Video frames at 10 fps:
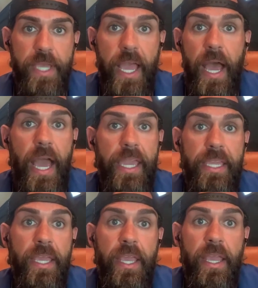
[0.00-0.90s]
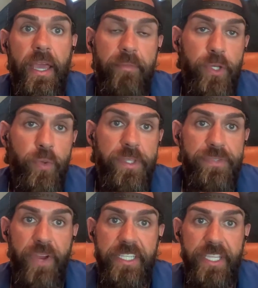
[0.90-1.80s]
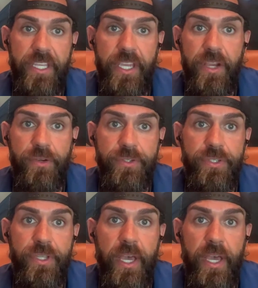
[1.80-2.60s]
I've been doing this for 18 years,